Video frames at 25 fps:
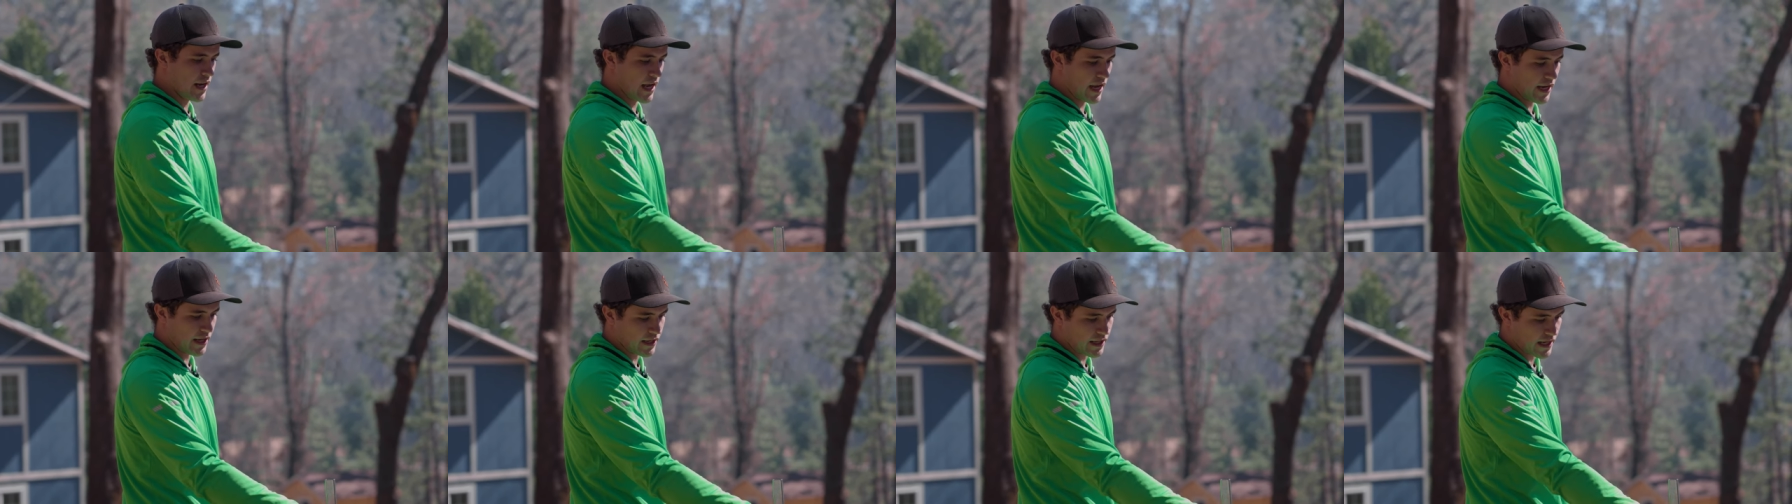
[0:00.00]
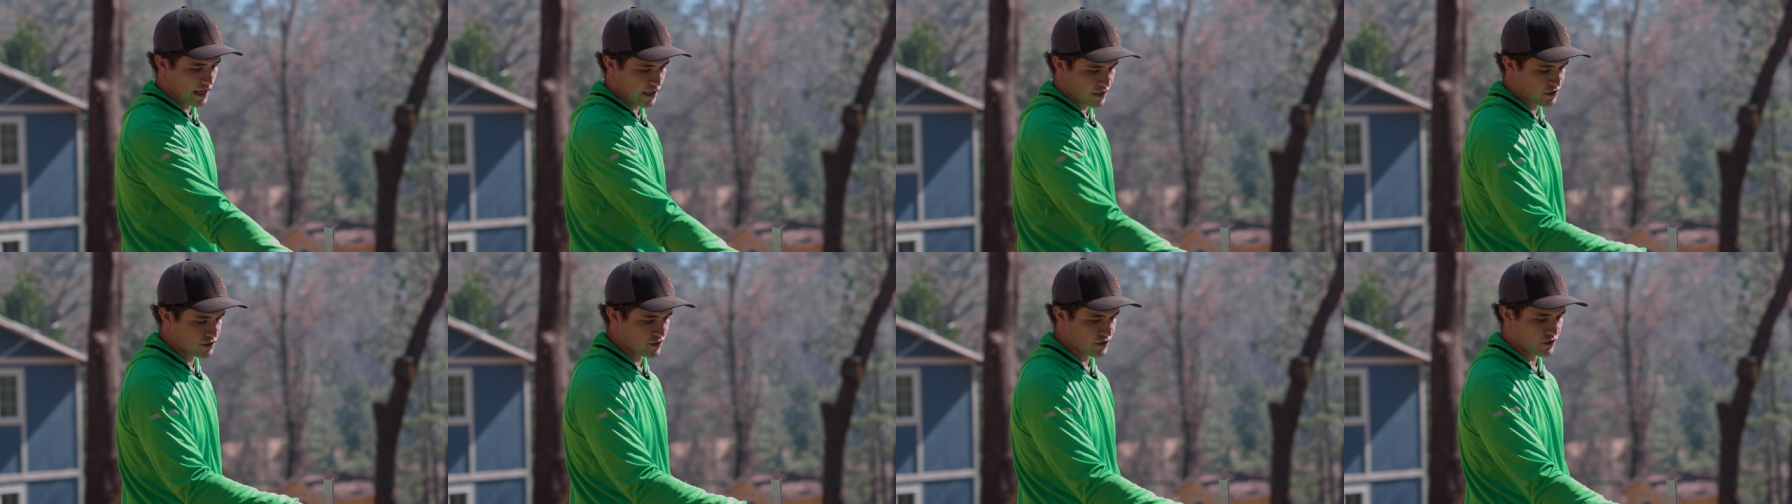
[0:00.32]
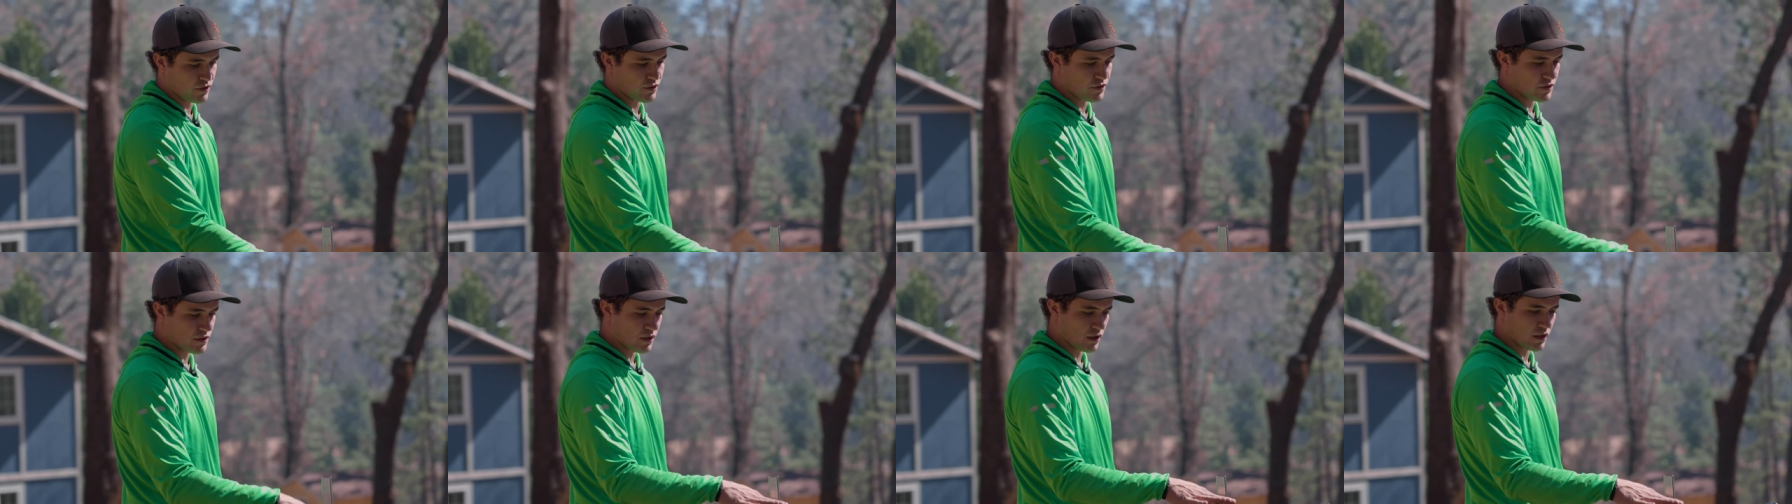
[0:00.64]
I can actually
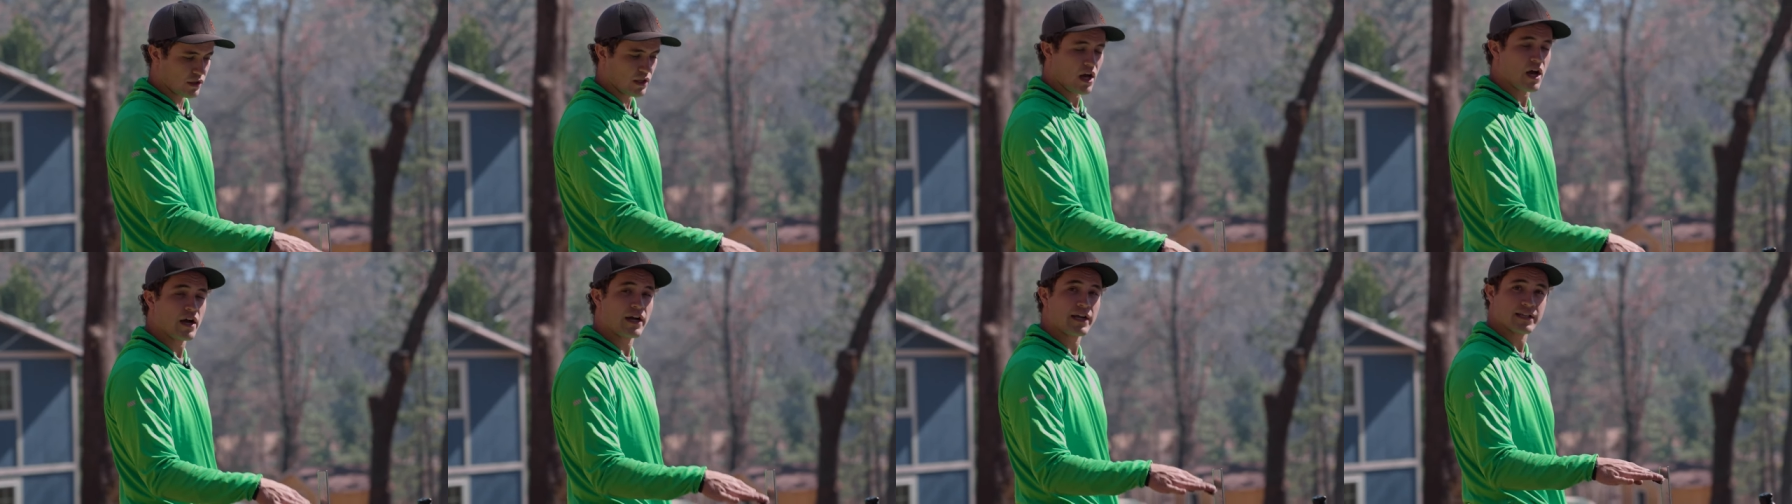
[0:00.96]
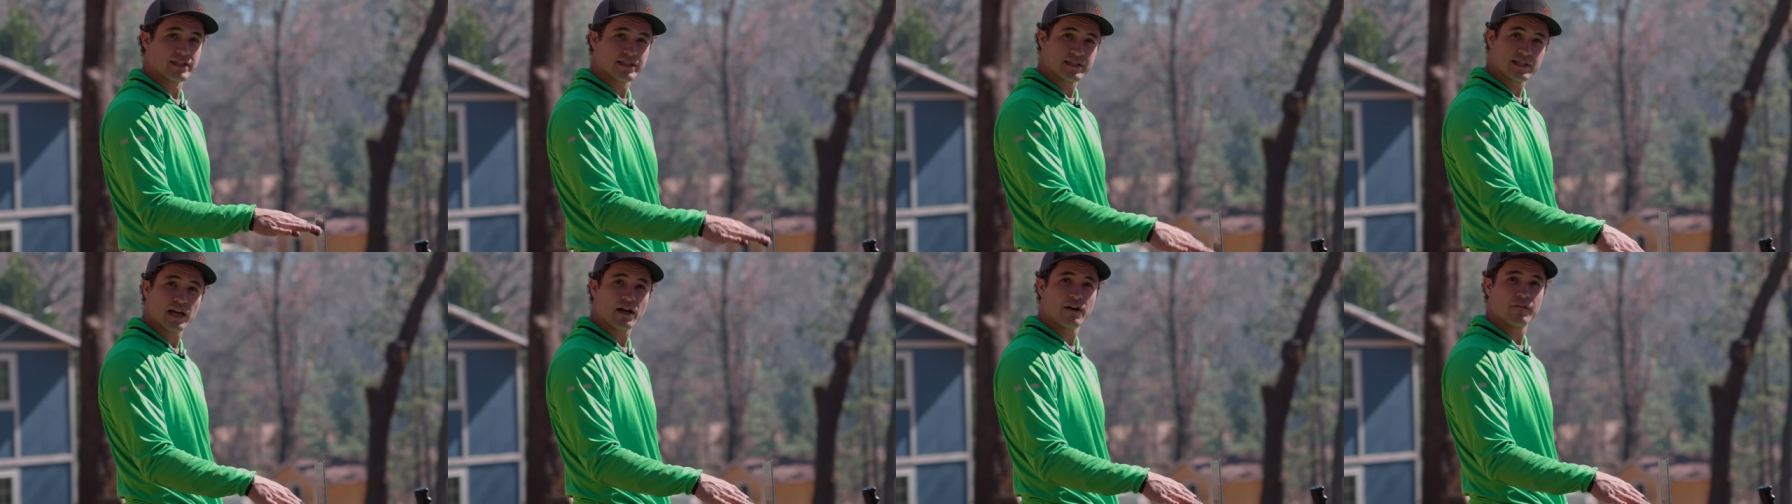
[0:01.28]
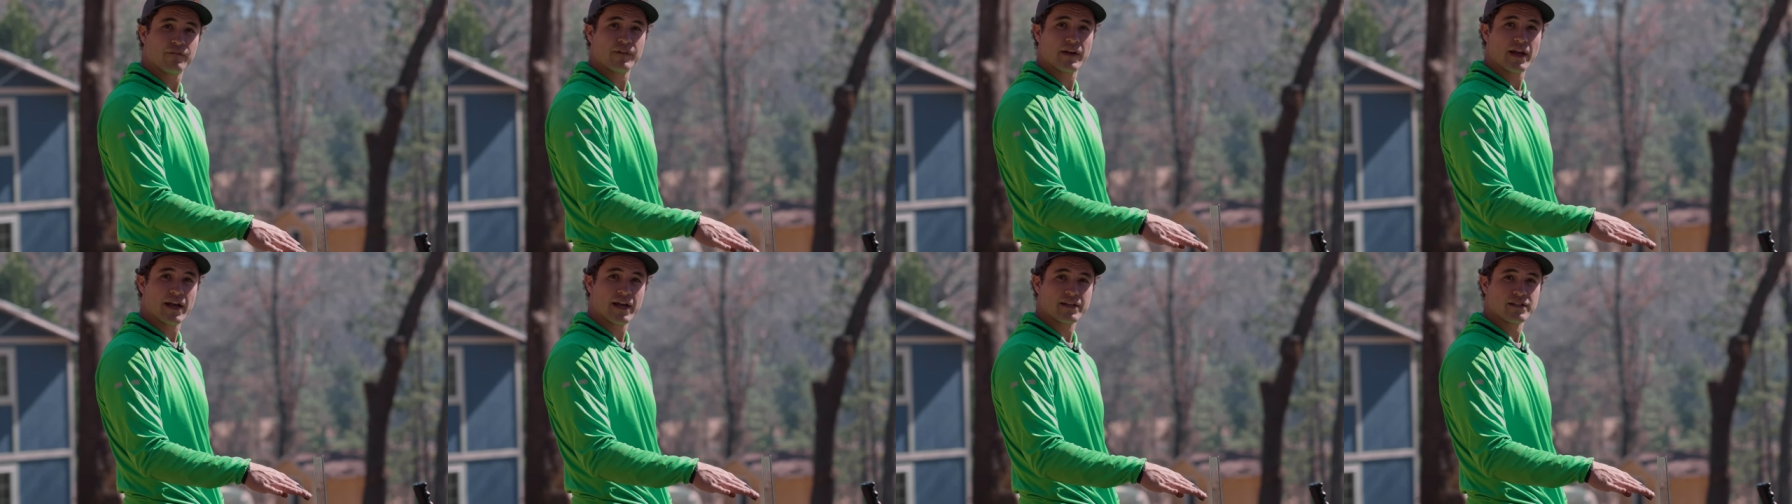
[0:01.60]
use the log
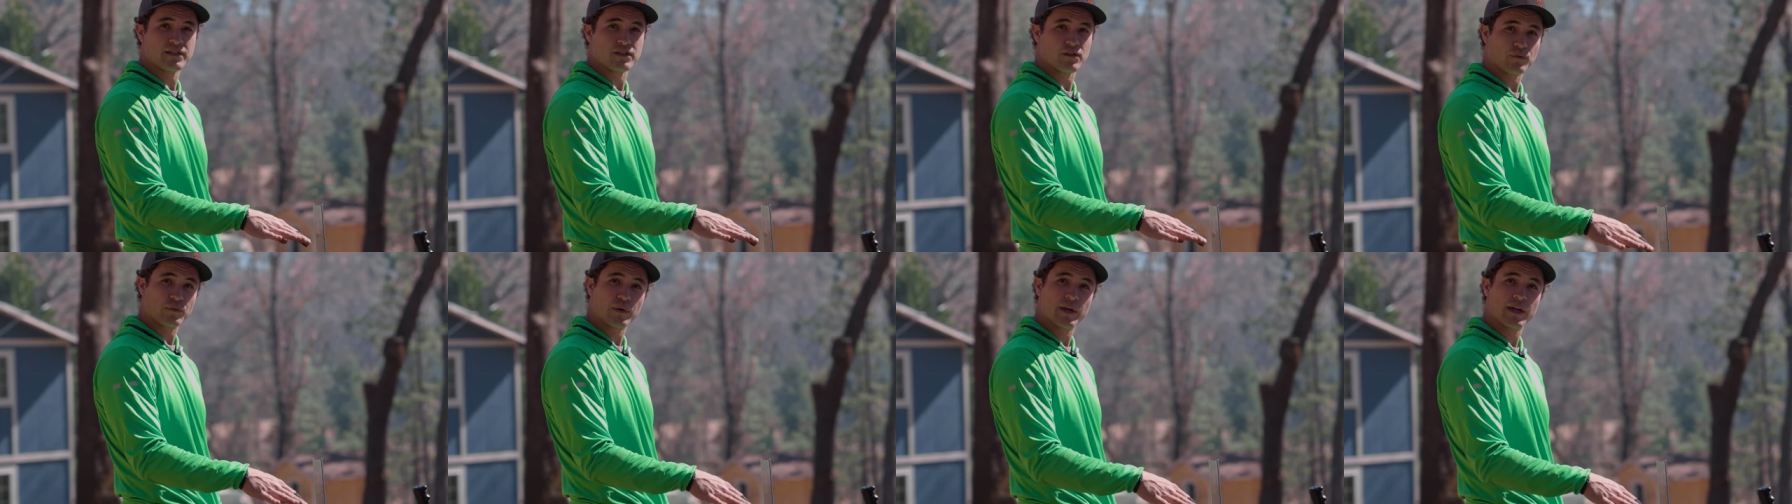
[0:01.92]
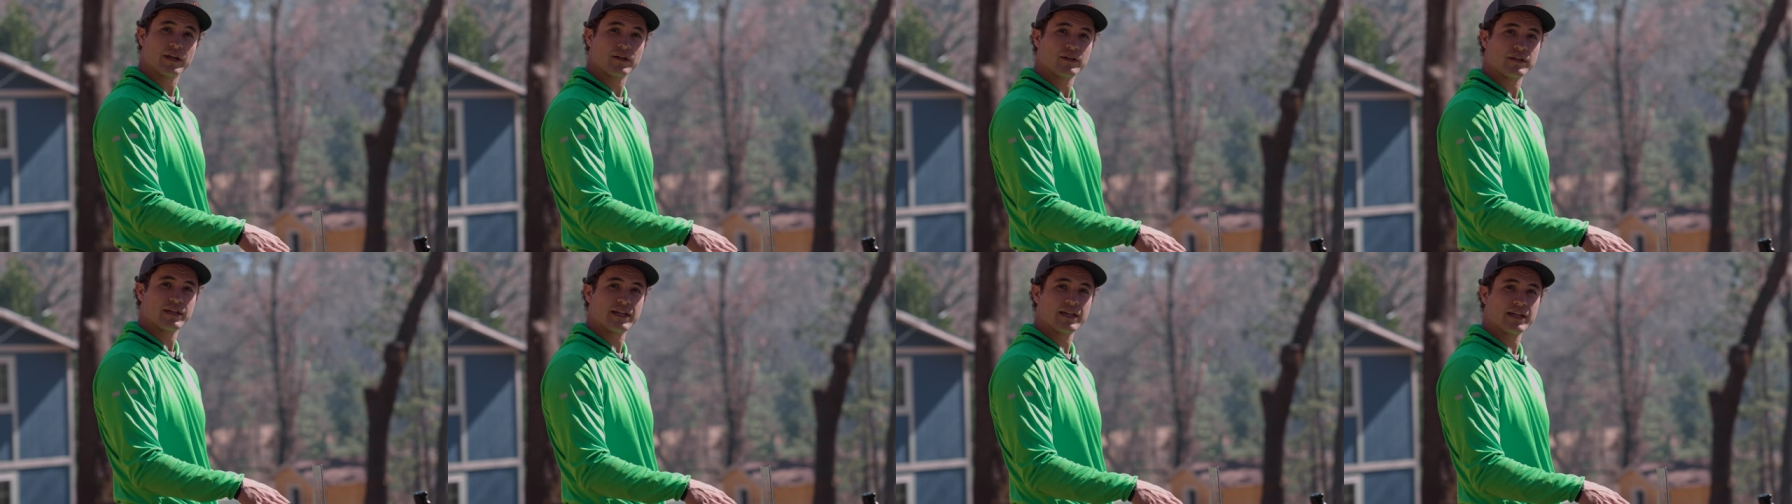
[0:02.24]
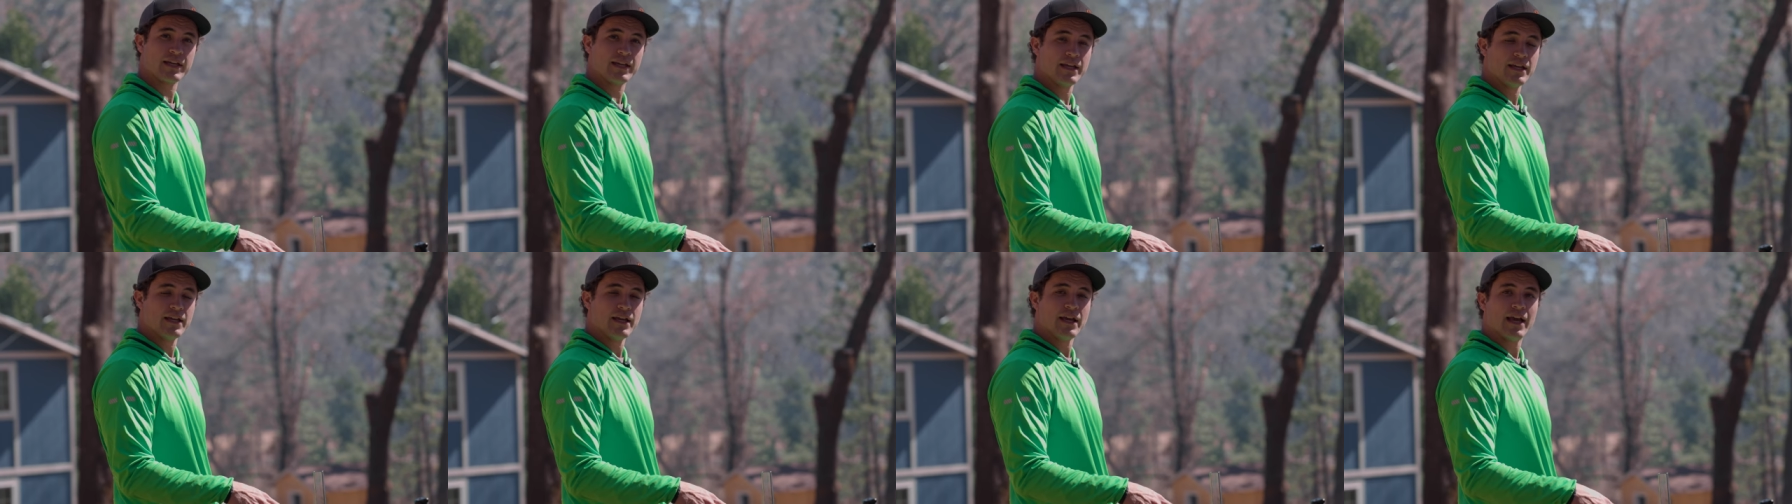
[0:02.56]
itself as the railing,